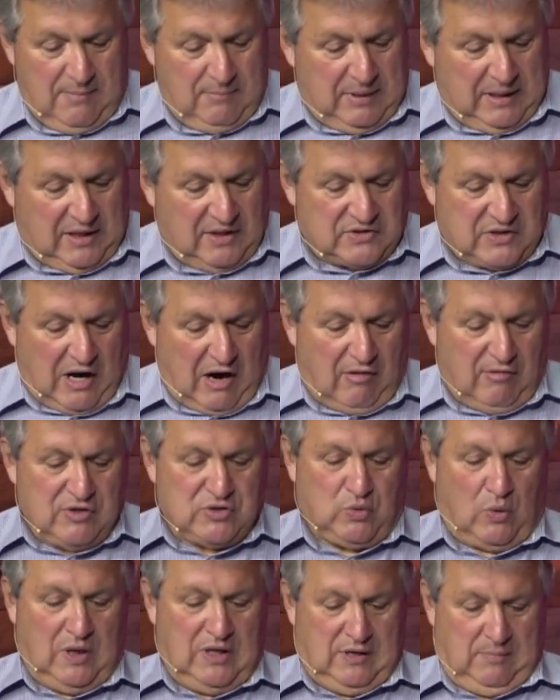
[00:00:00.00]
because I
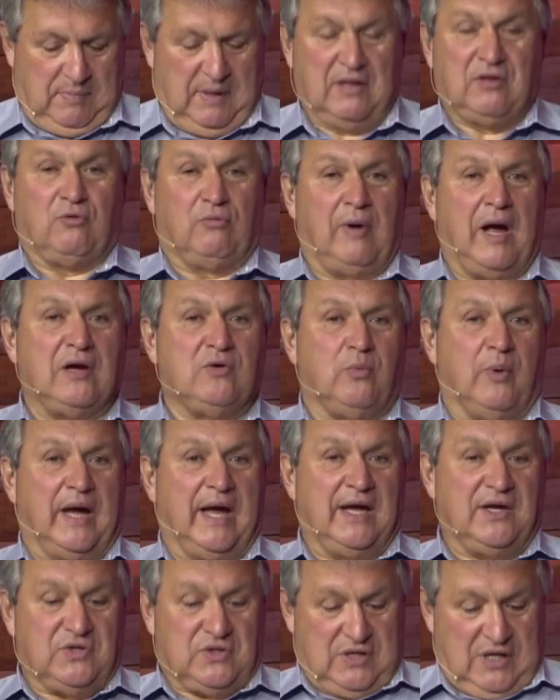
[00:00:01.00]
always wanted to be the Red
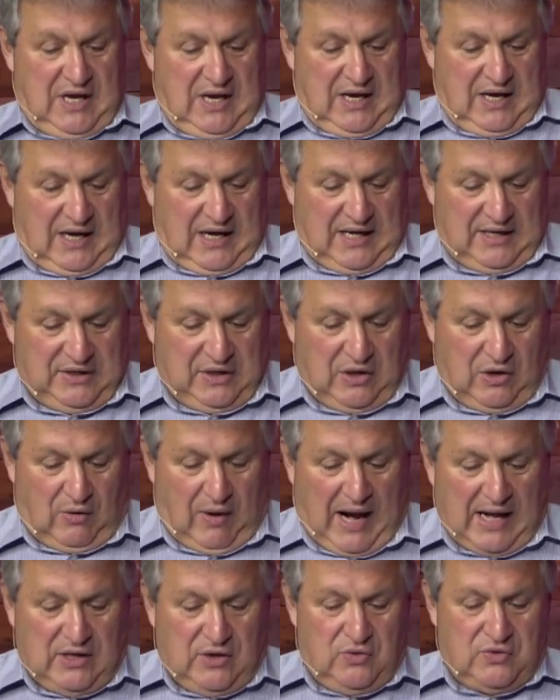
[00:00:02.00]
Wings, I
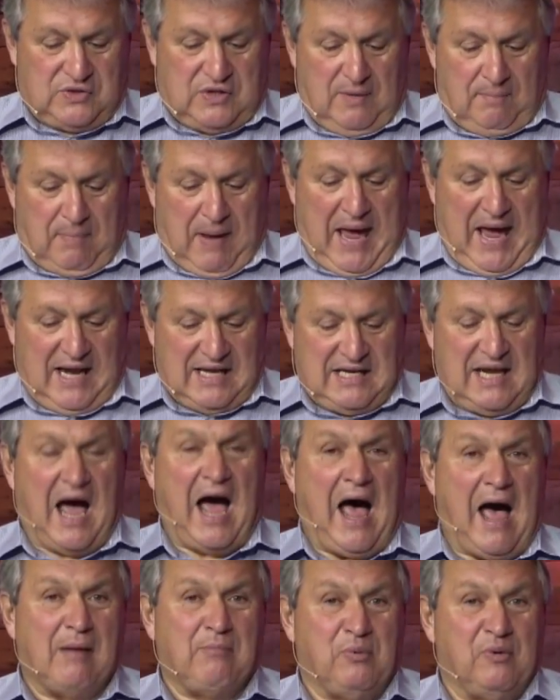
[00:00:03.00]
used the bad
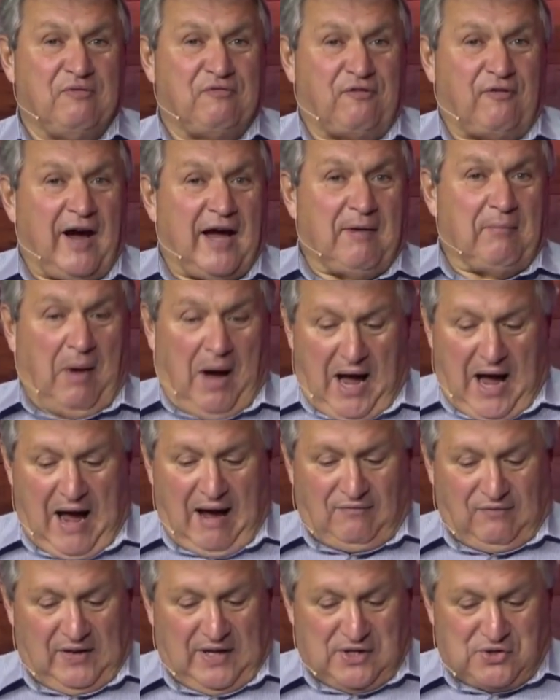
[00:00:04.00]
knob with Frank
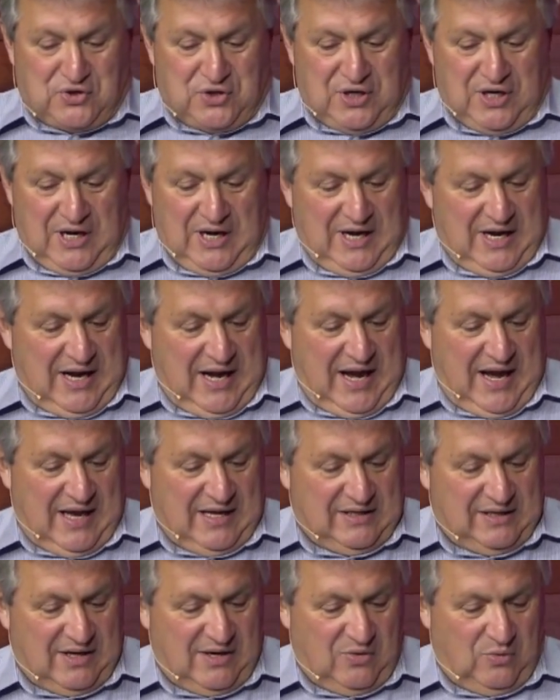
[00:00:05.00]
Mahovlich.
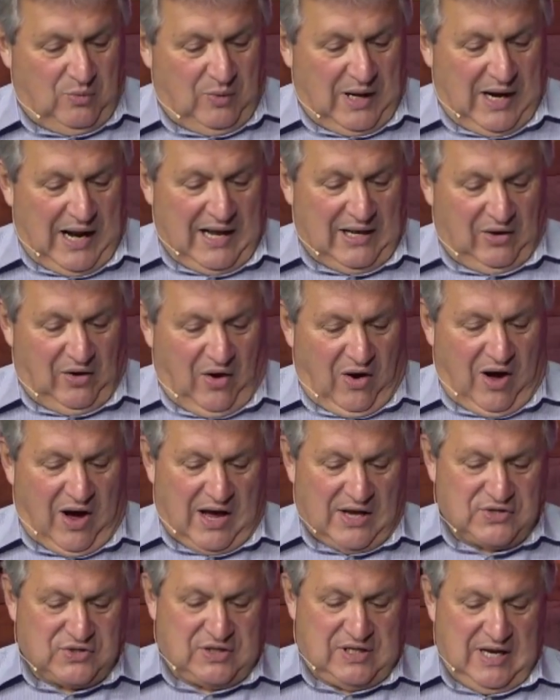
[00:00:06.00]
And when I
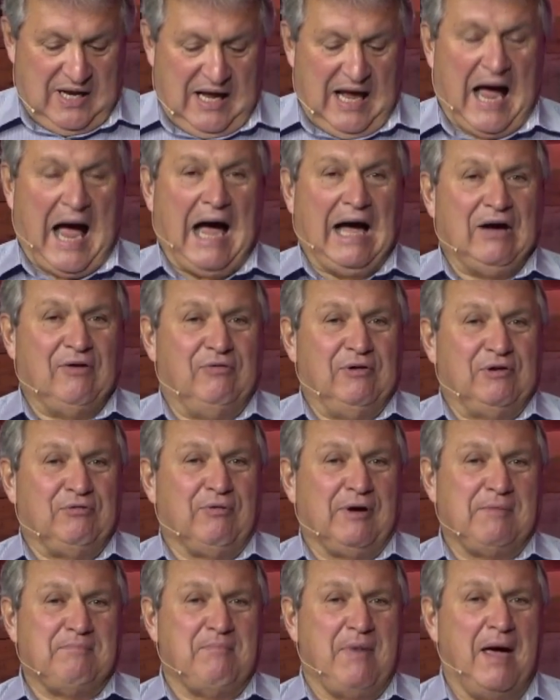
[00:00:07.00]
lost, I would
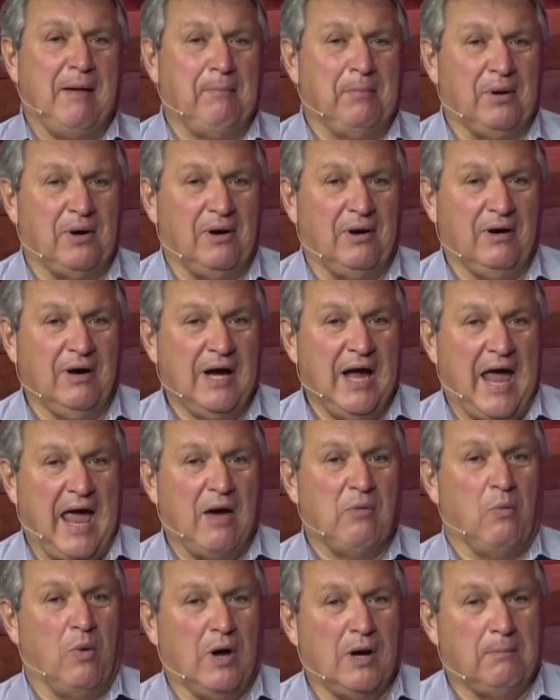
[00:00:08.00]
remember
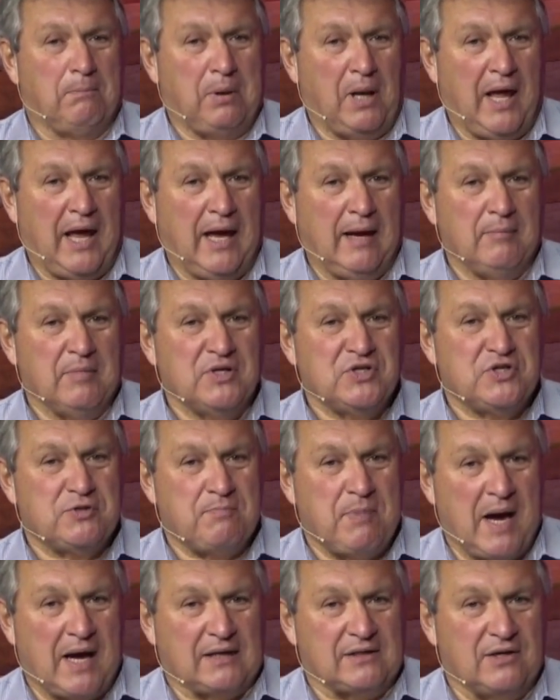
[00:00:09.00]
and want to blame
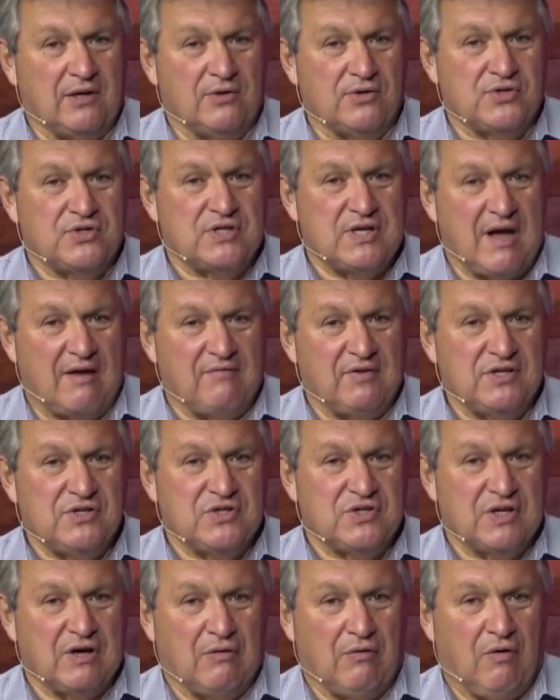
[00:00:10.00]
Inspector
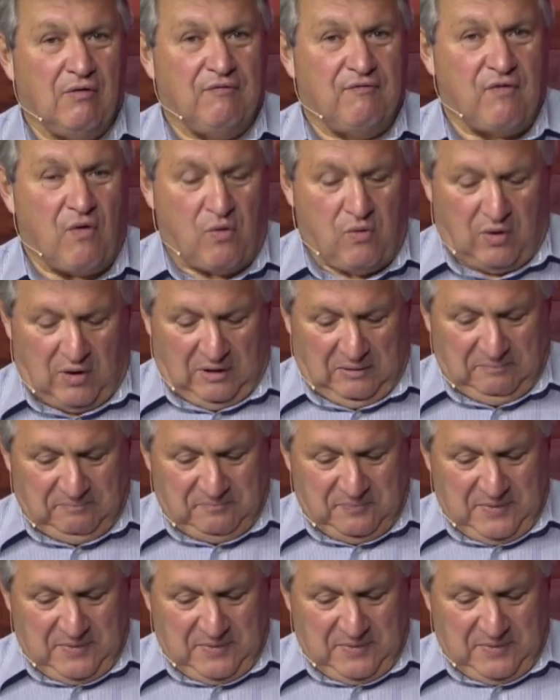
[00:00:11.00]
704.